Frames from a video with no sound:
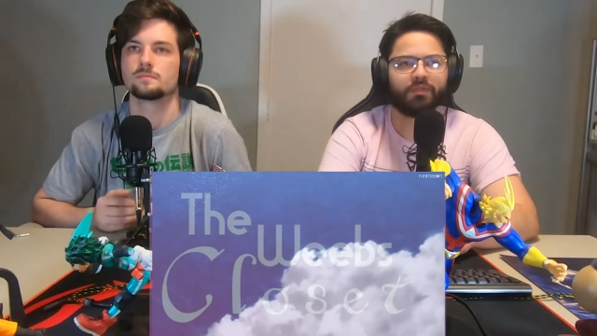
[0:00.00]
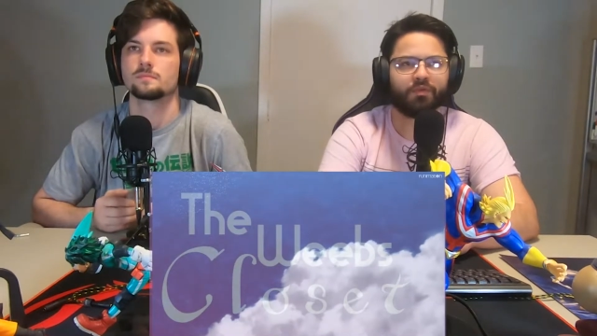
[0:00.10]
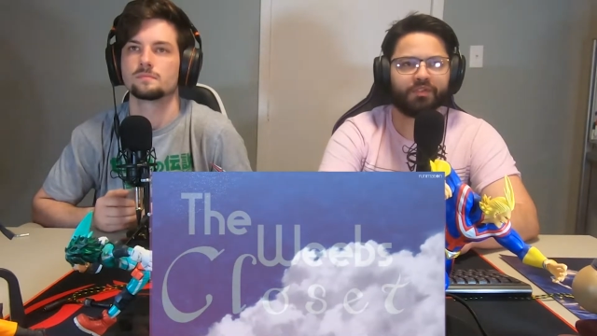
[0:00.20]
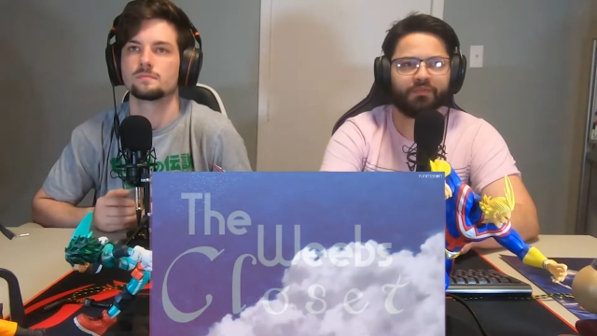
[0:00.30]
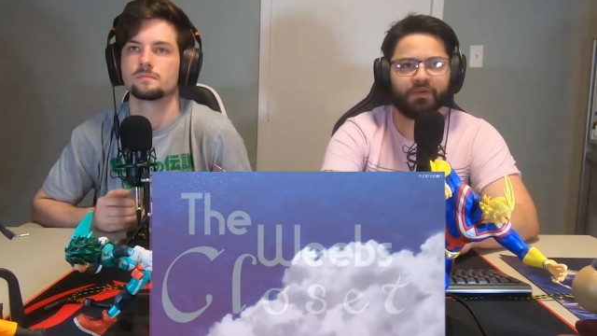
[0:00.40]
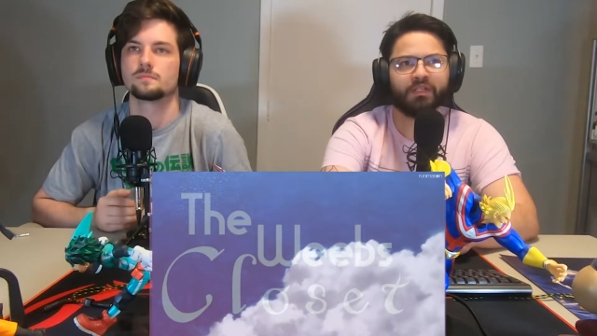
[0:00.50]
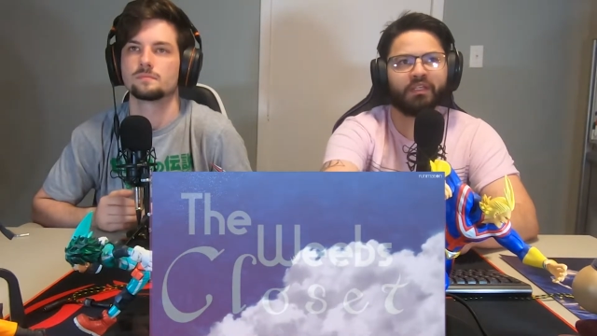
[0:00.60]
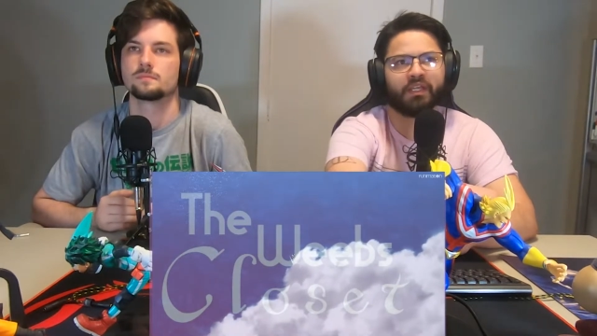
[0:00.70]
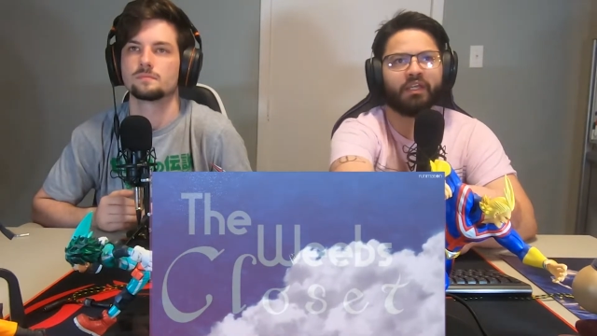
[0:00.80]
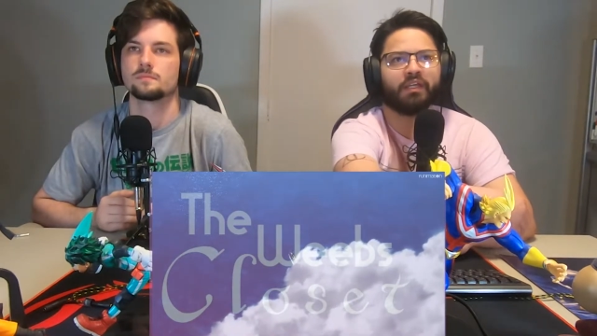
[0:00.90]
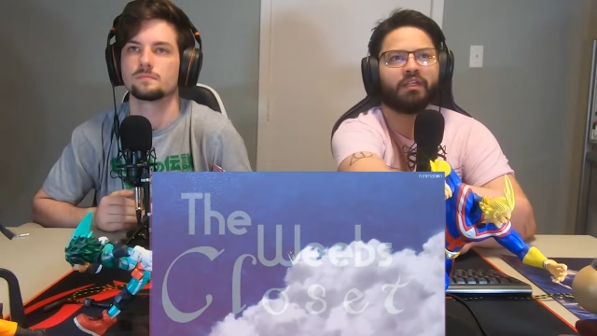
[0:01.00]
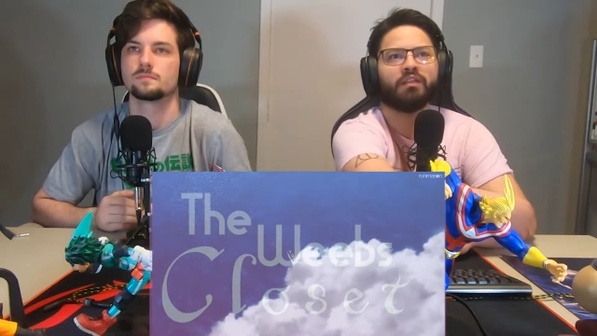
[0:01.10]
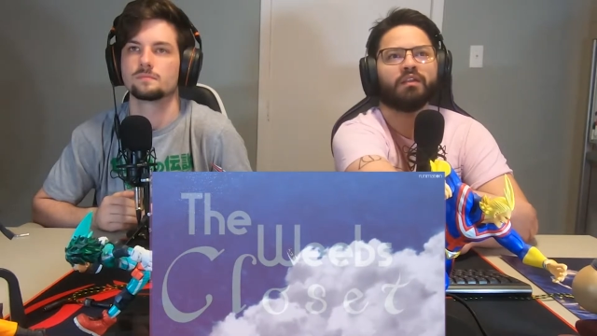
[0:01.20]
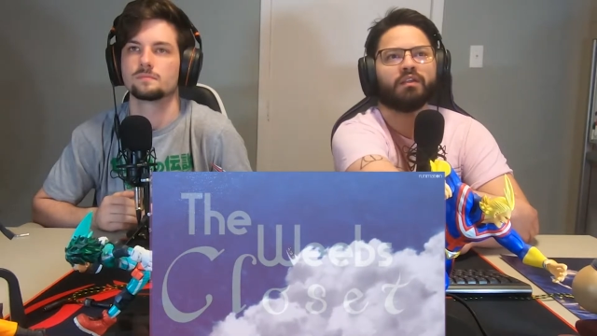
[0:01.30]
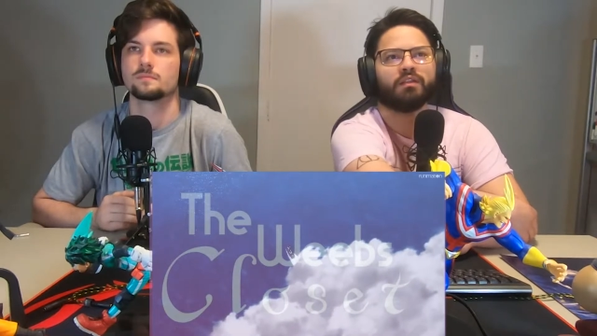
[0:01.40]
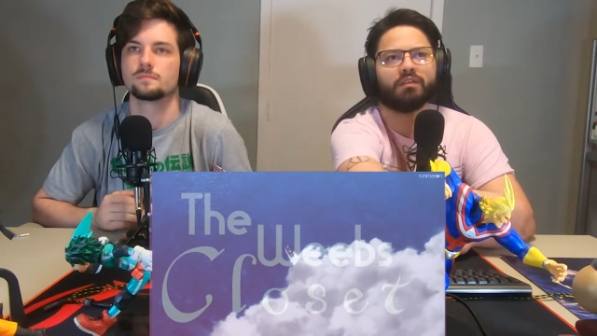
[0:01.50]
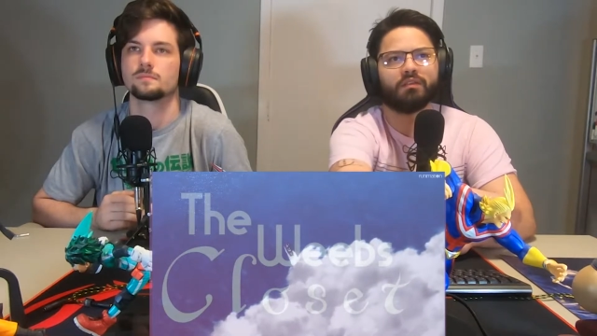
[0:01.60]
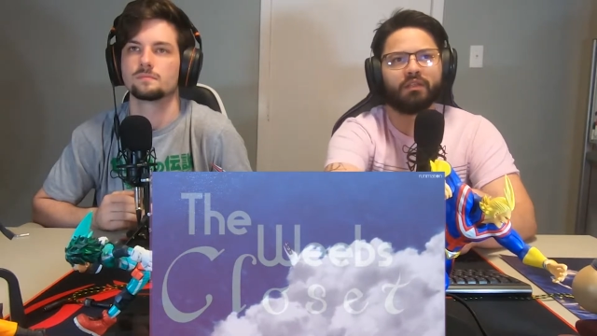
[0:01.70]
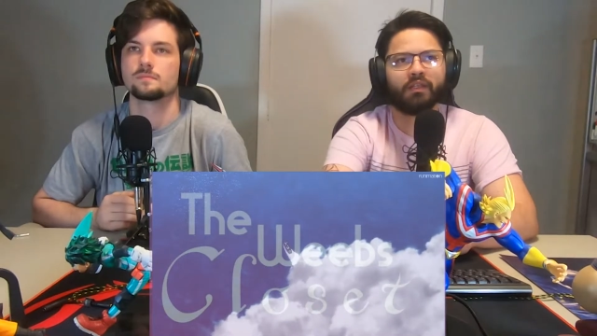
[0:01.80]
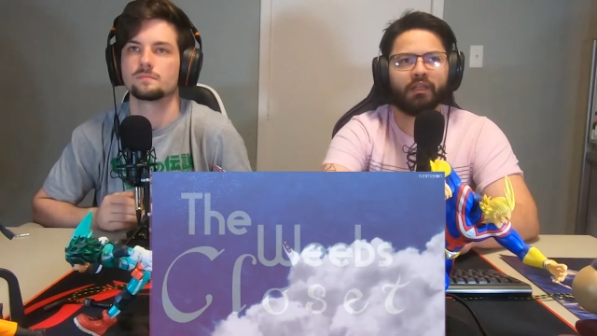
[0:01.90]
Speaker 1: It was the funding and
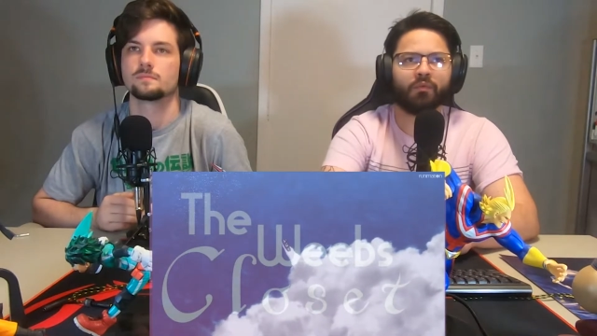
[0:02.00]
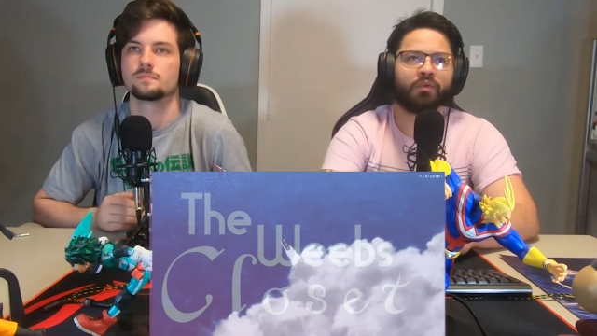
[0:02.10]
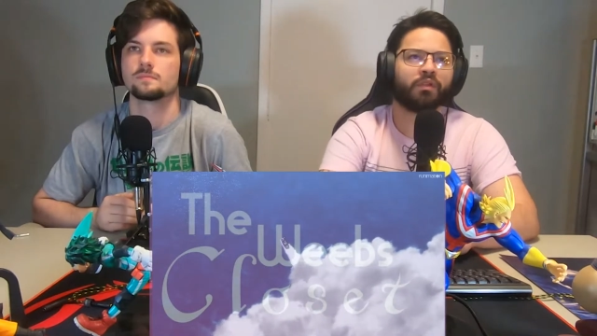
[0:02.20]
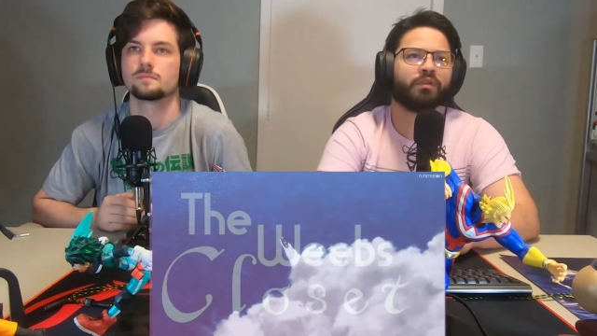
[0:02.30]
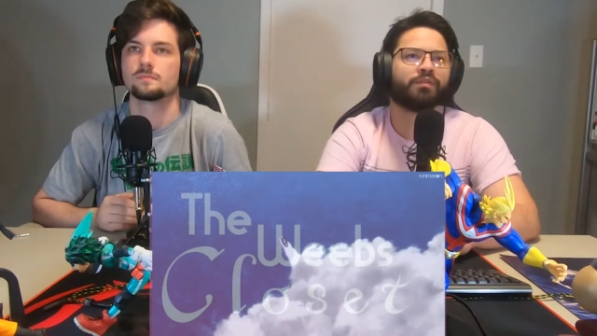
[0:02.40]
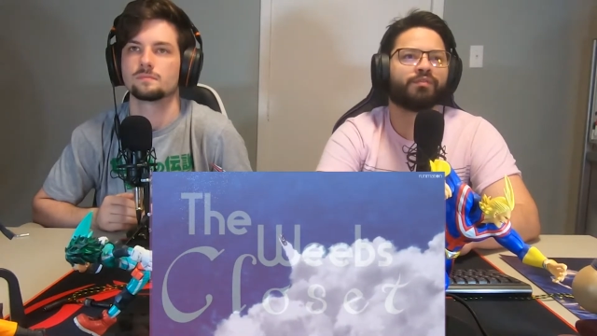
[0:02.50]
the network.